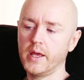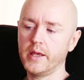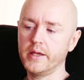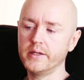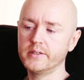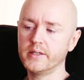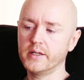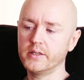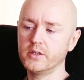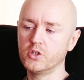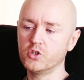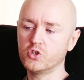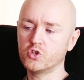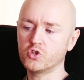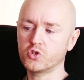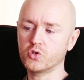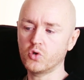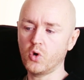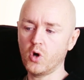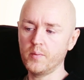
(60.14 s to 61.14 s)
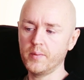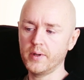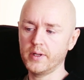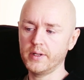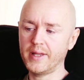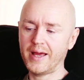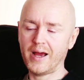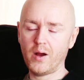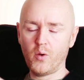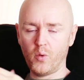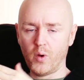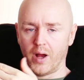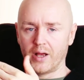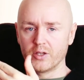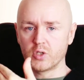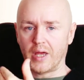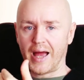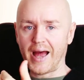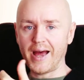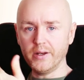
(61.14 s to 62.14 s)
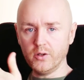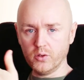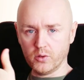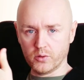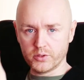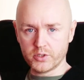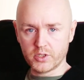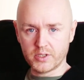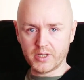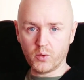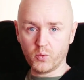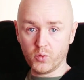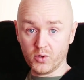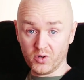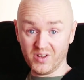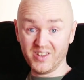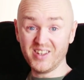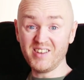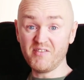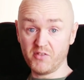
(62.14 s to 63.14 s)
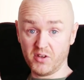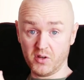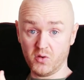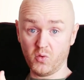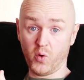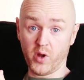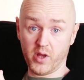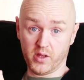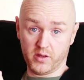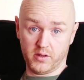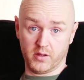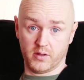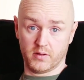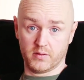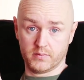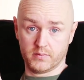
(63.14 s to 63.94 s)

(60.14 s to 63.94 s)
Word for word: is that the trauma now as adults that we're living with,